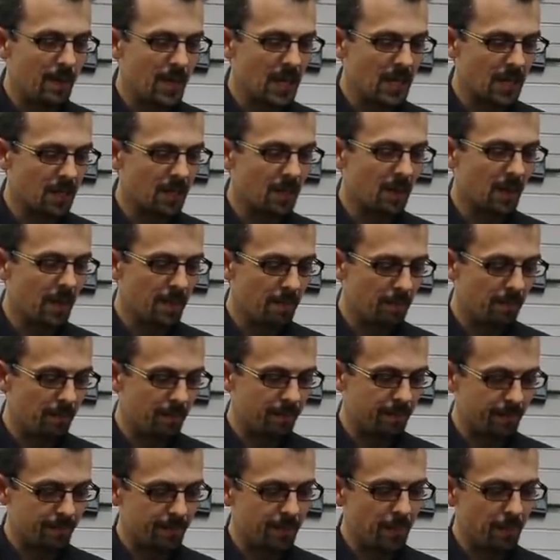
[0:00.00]
There's an
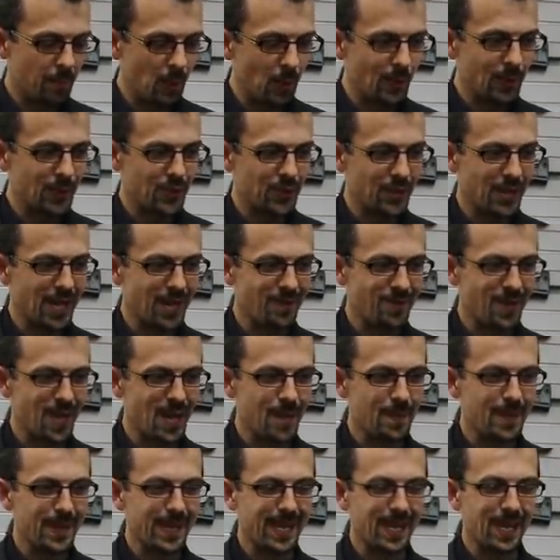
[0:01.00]
important scene right
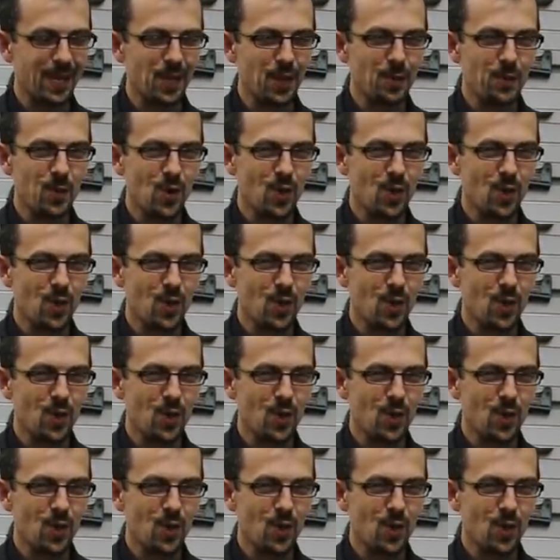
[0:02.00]
at the beginning of the